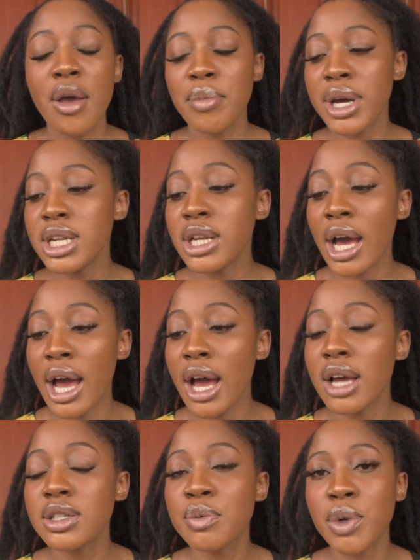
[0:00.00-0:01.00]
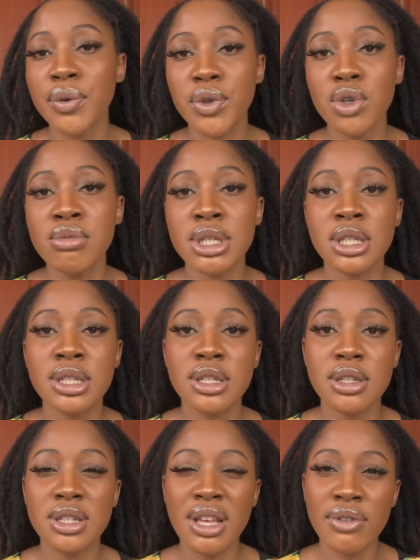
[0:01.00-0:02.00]
but it has perfume as
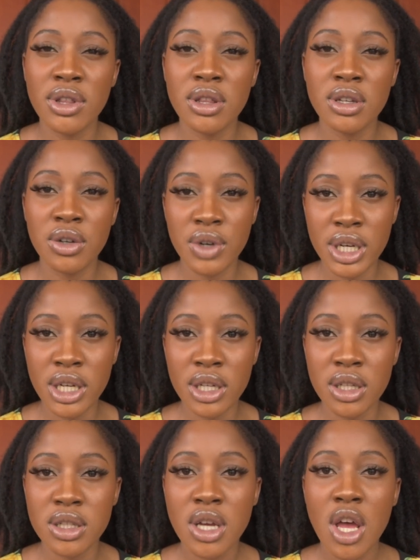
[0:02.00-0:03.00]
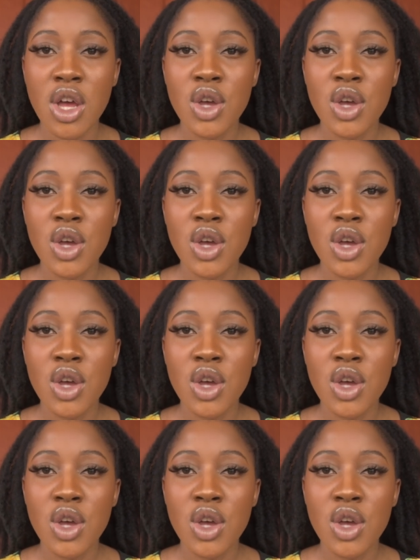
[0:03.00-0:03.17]
its 7th ingredient.